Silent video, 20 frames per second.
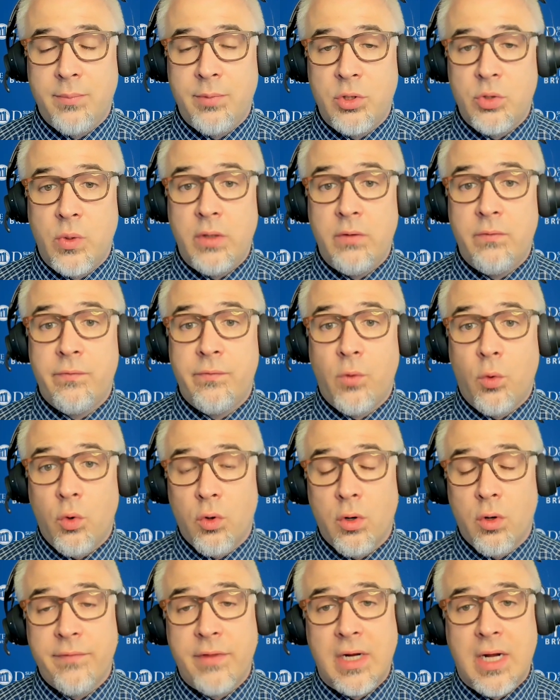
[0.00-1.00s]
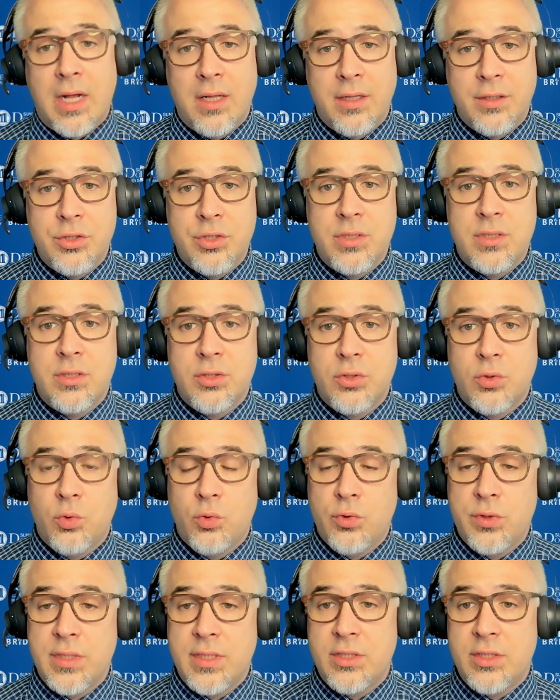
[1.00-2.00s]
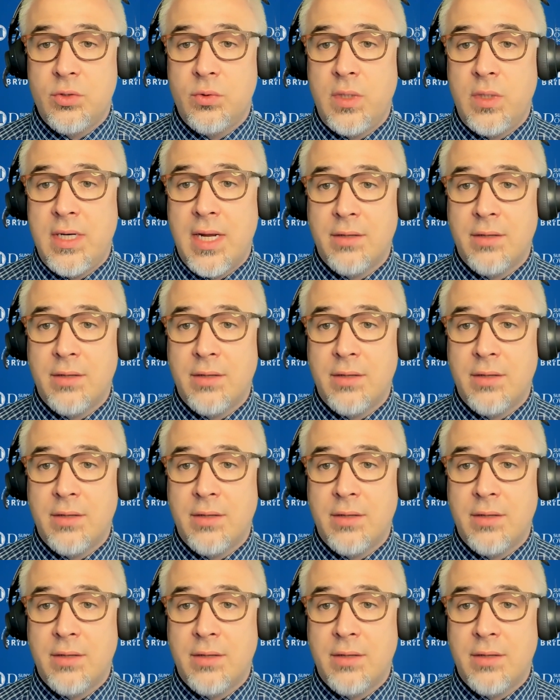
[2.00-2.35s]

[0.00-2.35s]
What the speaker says: between 4 of the colleges and schools at SUNY